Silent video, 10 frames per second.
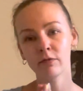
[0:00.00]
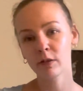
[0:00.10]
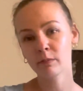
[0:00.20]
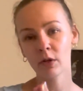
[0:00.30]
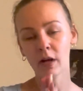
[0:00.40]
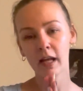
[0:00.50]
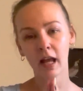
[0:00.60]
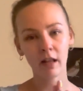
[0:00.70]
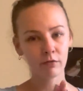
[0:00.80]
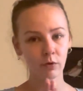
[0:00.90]
from Lodi,
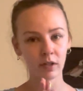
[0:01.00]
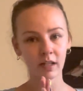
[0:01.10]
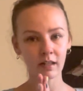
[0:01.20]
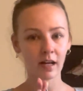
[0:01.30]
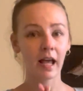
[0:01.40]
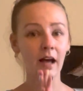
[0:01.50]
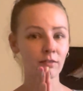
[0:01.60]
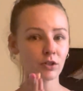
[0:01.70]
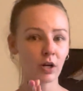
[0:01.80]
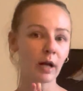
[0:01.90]
California that I
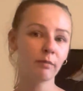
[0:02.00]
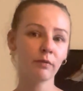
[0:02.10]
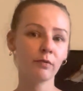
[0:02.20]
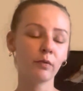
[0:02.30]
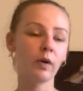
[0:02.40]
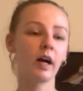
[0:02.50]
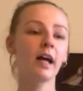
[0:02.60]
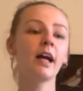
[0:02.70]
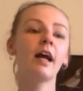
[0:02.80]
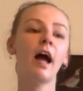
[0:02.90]
haven't tried before,